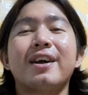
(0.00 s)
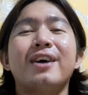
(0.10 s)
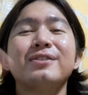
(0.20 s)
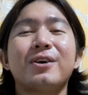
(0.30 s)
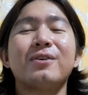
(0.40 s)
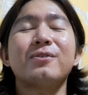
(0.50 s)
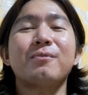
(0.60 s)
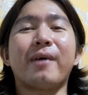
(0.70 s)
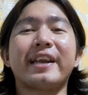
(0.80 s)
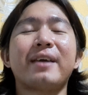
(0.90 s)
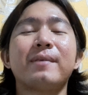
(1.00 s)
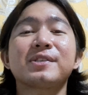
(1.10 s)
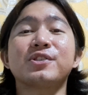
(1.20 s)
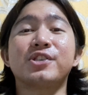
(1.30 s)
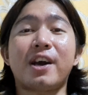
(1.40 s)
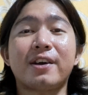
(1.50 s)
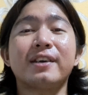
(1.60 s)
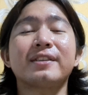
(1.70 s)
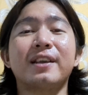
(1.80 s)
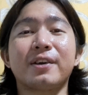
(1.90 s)
Hello, my name is
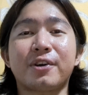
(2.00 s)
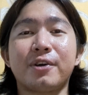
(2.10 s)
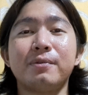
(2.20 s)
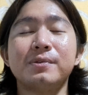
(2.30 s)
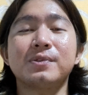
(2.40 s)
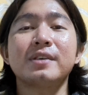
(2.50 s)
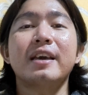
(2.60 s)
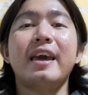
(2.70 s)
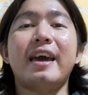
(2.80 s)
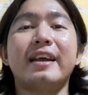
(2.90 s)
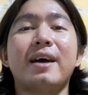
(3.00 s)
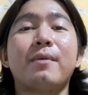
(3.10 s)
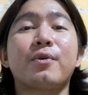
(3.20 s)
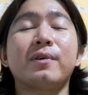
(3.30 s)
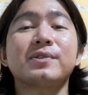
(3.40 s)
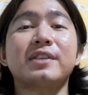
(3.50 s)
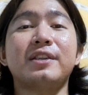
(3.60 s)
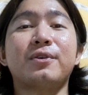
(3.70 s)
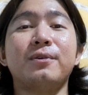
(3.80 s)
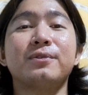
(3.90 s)
Jarrett De La Cruz, and I'm a real
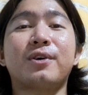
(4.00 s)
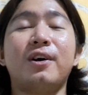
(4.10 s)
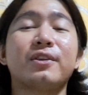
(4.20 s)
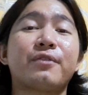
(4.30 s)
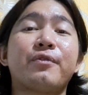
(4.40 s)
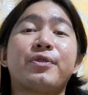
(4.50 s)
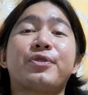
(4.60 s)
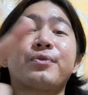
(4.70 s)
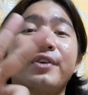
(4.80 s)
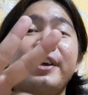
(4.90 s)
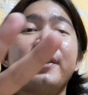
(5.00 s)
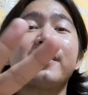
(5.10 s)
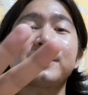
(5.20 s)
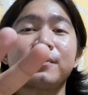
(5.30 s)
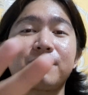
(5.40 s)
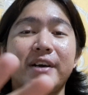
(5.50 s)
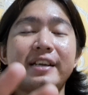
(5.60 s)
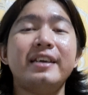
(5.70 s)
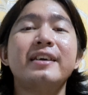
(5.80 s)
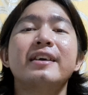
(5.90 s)
estate cold caller for 3 years
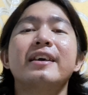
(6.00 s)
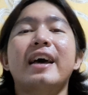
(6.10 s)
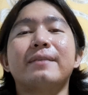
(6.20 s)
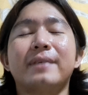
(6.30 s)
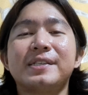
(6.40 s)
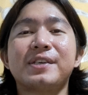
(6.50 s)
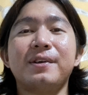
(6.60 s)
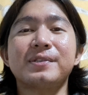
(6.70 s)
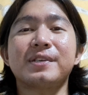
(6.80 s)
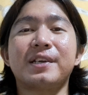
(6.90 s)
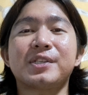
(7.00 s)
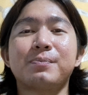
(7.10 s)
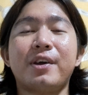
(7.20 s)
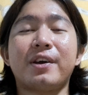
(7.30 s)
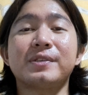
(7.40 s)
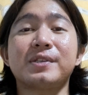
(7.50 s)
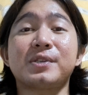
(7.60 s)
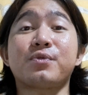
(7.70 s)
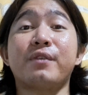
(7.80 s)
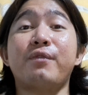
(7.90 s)
already, and my skills and
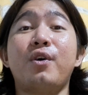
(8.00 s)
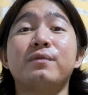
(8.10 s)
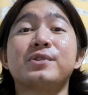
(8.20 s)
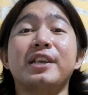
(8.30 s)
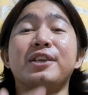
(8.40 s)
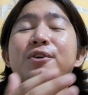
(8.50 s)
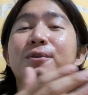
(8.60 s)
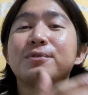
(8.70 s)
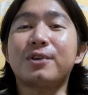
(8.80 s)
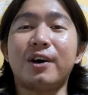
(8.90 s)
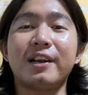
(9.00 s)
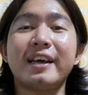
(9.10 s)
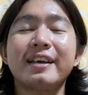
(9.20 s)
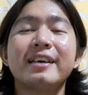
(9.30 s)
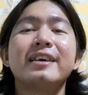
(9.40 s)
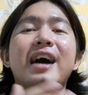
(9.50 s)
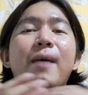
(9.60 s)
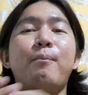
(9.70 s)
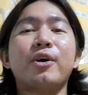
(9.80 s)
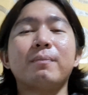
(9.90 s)
experiences revolves in cold calling,
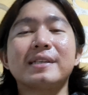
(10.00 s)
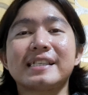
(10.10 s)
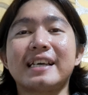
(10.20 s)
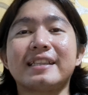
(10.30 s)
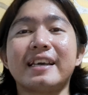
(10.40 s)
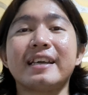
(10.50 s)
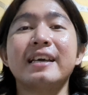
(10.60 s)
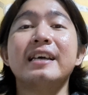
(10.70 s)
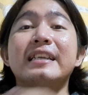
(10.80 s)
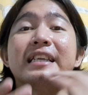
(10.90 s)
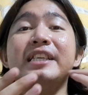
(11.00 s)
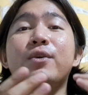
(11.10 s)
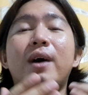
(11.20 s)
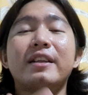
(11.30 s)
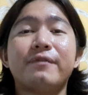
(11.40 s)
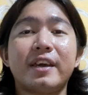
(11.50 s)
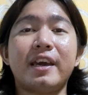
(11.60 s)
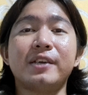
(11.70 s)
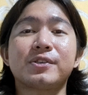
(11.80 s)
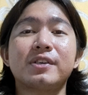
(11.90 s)
appointment setting, lead
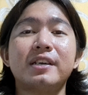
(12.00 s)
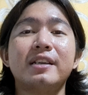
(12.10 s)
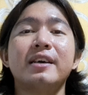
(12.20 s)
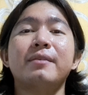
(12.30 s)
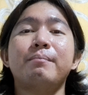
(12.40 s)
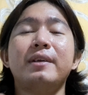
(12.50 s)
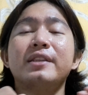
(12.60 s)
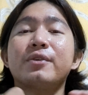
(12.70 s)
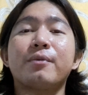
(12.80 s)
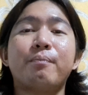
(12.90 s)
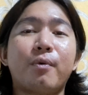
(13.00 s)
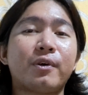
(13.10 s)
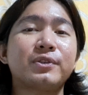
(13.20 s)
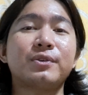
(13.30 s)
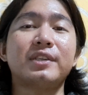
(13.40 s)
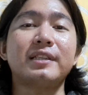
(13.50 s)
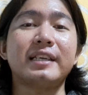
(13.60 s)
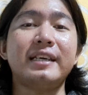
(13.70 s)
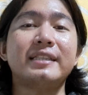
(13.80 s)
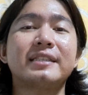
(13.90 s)
qualification, building rapport to the
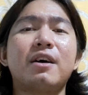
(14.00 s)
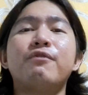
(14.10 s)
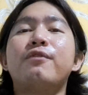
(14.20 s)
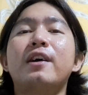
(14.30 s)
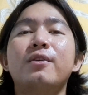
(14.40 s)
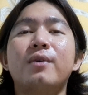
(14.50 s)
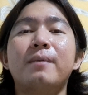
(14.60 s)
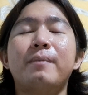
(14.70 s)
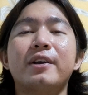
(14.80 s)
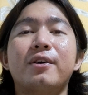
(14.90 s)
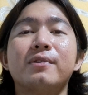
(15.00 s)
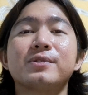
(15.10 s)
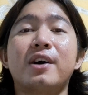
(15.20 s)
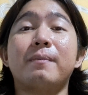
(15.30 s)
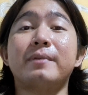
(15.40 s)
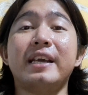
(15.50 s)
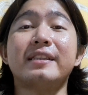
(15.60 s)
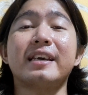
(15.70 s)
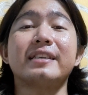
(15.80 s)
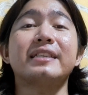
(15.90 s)
leads, follow-up, and also
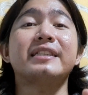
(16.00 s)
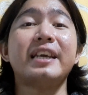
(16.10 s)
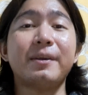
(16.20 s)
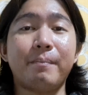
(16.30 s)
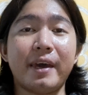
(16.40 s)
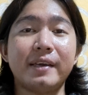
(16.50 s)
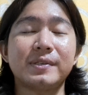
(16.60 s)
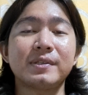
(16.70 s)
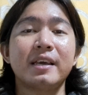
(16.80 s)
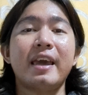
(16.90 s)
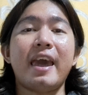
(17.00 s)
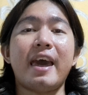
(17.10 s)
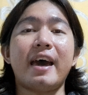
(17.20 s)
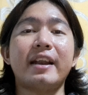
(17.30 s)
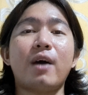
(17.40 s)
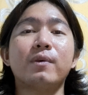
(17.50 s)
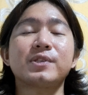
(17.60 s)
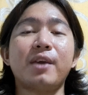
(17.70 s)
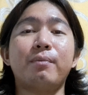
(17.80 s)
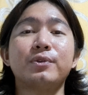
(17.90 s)
updating the database. And I was
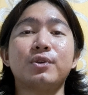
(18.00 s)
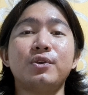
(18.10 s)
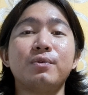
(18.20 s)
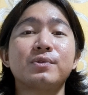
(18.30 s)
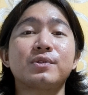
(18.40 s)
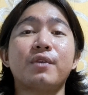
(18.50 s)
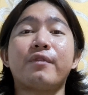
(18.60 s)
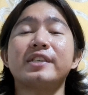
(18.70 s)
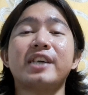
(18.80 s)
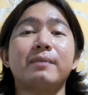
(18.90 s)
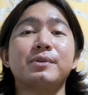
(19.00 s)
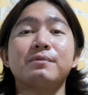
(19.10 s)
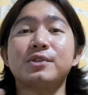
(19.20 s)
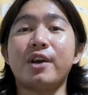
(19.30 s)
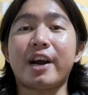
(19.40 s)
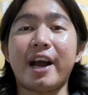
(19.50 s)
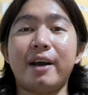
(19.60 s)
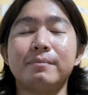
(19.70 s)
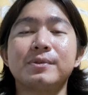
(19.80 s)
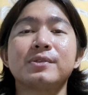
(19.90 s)
able to use different types of
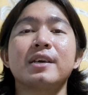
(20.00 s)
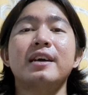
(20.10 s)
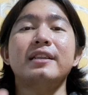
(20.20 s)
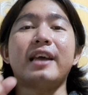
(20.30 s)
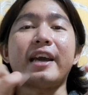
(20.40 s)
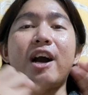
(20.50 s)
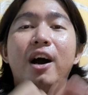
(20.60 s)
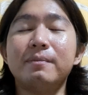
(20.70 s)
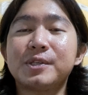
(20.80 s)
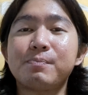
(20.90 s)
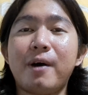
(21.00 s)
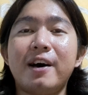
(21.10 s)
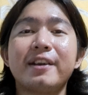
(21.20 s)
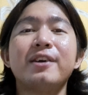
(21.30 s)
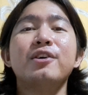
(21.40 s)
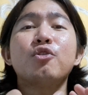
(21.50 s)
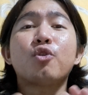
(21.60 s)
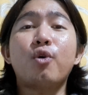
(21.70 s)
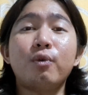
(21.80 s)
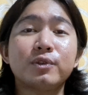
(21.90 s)
CRMs like HubSpot,
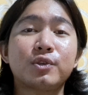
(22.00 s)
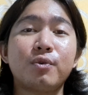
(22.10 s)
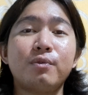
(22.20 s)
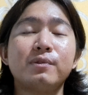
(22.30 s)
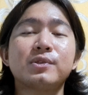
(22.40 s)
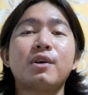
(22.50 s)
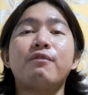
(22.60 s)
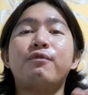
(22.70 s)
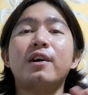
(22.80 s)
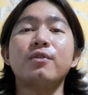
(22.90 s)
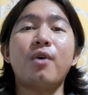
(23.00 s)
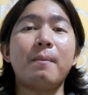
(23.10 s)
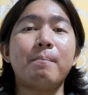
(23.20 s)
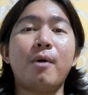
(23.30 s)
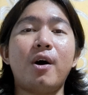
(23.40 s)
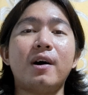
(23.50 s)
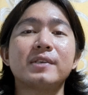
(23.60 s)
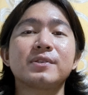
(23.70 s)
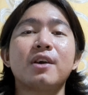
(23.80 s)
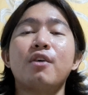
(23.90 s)
Cold Tools, Follow-Up
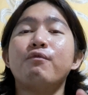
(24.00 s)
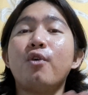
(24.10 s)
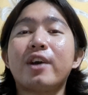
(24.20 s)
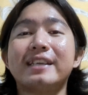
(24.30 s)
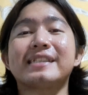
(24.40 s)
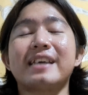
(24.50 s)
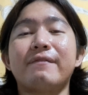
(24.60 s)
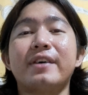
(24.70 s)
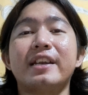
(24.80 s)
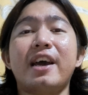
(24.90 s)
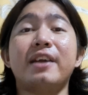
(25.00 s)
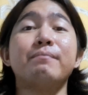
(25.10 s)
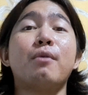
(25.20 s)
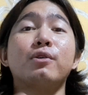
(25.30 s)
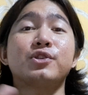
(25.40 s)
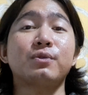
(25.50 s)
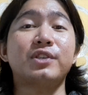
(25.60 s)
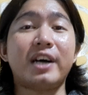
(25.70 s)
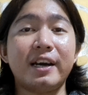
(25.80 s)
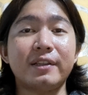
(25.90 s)
Boss, Vulcan 7, and Mojo
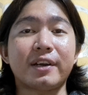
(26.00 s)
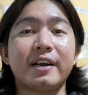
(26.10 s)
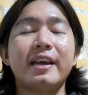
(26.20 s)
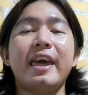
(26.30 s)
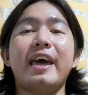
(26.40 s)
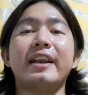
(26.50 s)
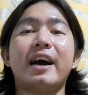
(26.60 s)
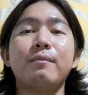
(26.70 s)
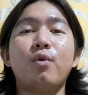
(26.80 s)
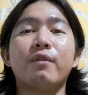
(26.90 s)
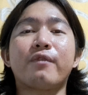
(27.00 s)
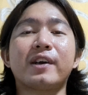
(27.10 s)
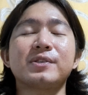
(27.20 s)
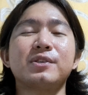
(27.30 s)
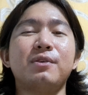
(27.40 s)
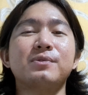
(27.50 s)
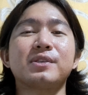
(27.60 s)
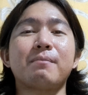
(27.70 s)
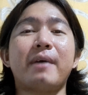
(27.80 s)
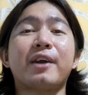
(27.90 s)
Dialer. And I'm well-versed in
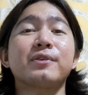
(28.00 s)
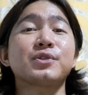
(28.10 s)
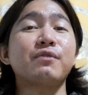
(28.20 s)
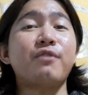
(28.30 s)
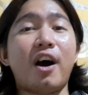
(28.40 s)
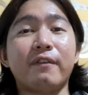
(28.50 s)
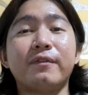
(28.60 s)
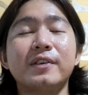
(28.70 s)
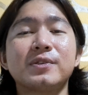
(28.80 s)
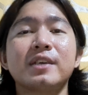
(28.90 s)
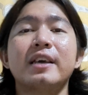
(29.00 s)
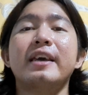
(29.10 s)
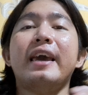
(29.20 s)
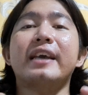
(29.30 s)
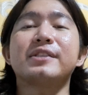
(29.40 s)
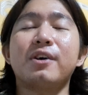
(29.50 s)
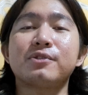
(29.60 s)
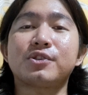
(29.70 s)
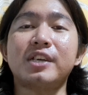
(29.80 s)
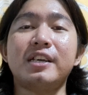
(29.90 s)
using Microsoft Office, Excel
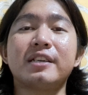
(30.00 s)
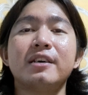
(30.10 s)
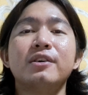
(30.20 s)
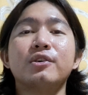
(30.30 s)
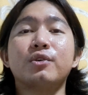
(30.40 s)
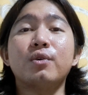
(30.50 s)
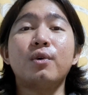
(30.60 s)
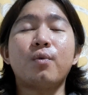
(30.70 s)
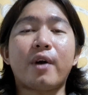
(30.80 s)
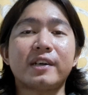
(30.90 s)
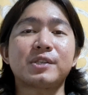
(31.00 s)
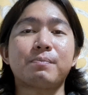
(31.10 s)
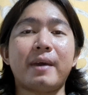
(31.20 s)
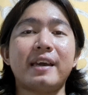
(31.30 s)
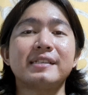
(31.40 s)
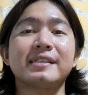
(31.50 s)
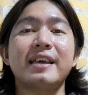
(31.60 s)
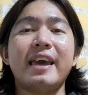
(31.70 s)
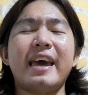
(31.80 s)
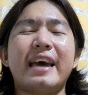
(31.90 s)
Sheet, Google Workspace,
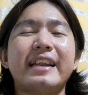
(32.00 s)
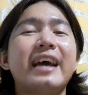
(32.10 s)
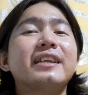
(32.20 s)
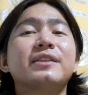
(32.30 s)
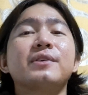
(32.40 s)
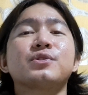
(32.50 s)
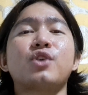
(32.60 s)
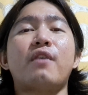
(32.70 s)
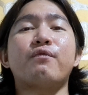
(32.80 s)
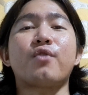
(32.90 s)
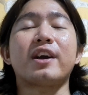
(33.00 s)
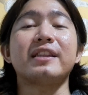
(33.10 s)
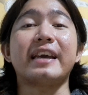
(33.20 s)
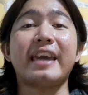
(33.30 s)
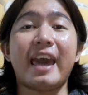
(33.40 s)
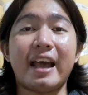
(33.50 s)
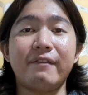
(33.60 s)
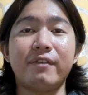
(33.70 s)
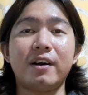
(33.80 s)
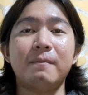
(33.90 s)
and editing software like
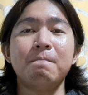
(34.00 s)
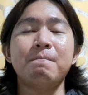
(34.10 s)
Canva.